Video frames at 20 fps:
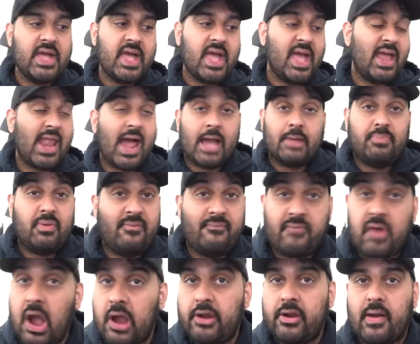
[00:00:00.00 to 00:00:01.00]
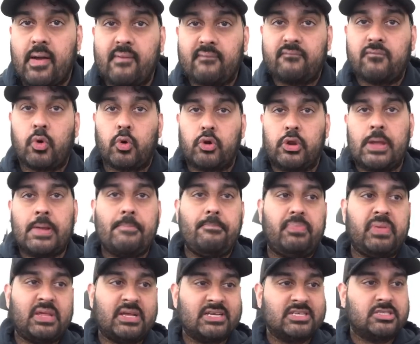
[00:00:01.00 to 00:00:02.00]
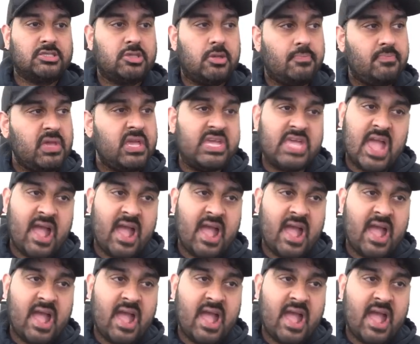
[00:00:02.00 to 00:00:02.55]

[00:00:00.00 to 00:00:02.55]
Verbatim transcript: And I'd be fired up for it because to me,